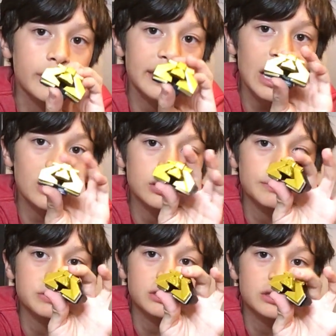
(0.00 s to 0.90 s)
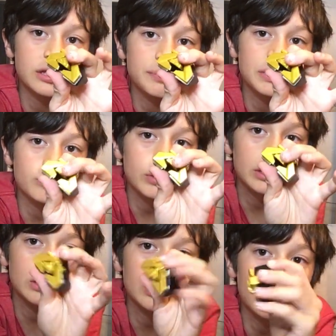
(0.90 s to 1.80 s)
That clips into this piece right
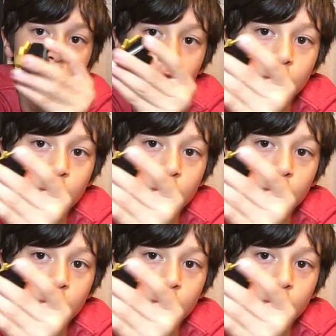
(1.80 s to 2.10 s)
here.